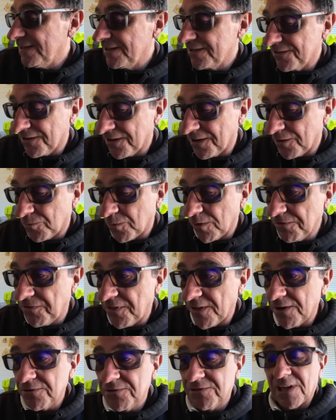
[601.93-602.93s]
So I'm going to wolf
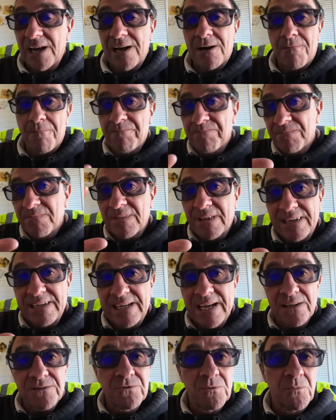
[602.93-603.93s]
those down,
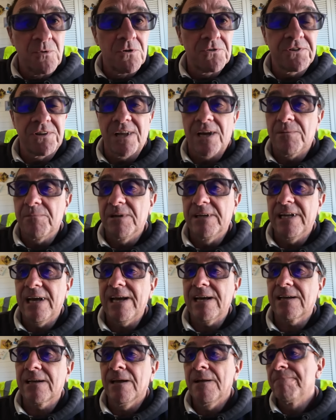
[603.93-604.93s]
get some water down my
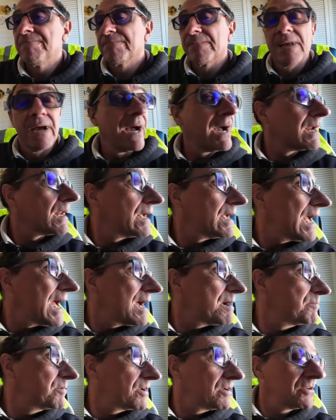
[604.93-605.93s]
neck, and I
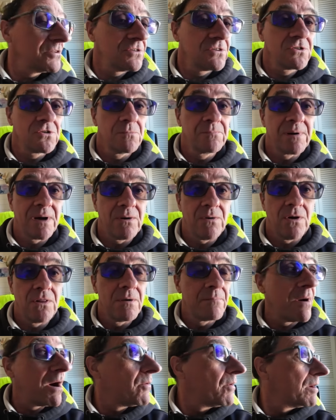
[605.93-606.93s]
am going to jump out on
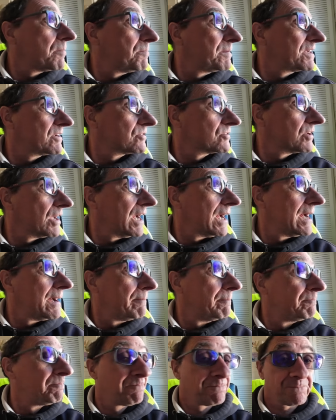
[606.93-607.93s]
the mower because
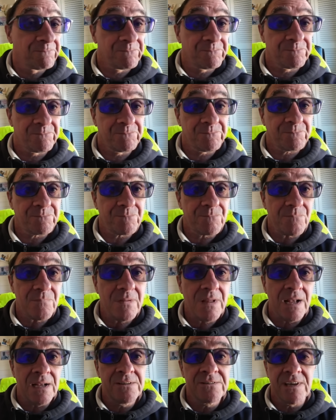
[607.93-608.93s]

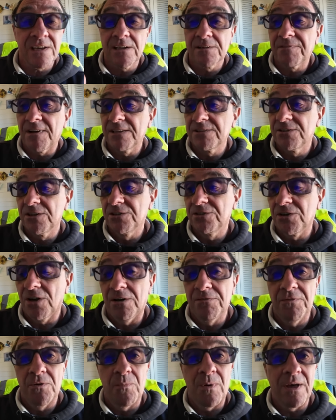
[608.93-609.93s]
take advantage
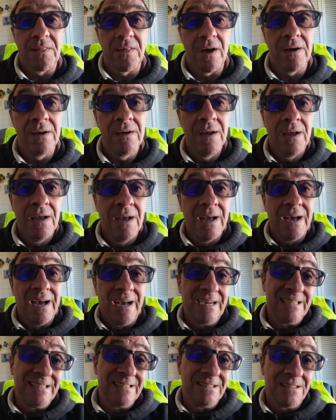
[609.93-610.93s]
of the weather,
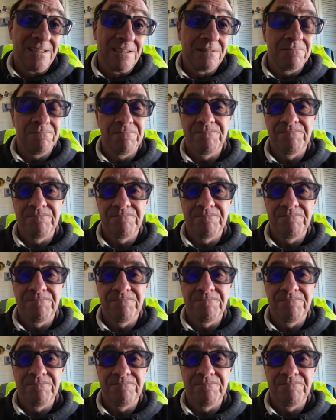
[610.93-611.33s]
and